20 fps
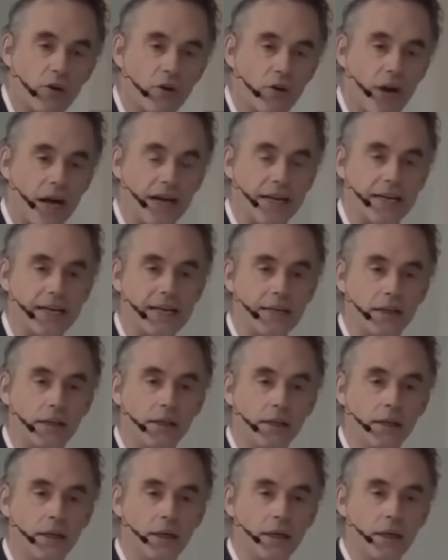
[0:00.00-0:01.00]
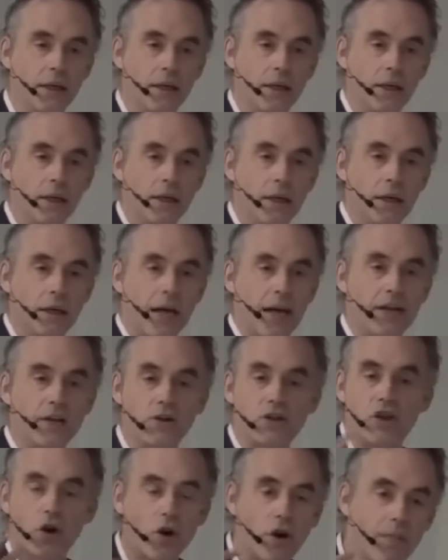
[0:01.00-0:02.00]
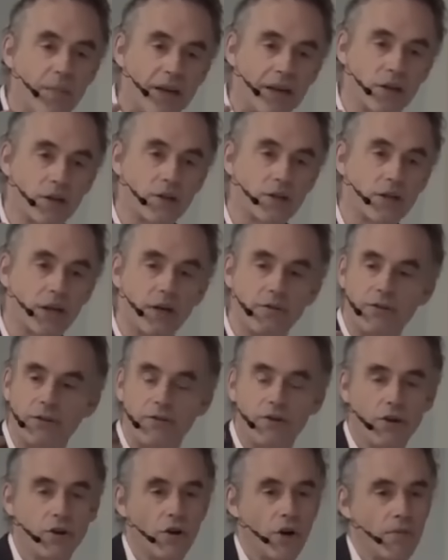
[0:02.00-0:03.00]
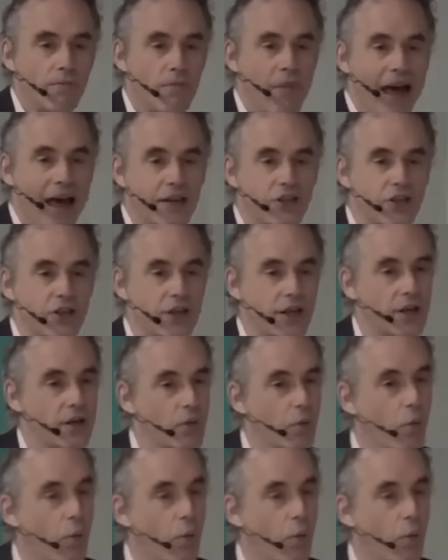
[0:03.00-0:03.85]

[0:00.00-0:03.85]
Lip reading: own ideal and you torment yourself if you're not matching it.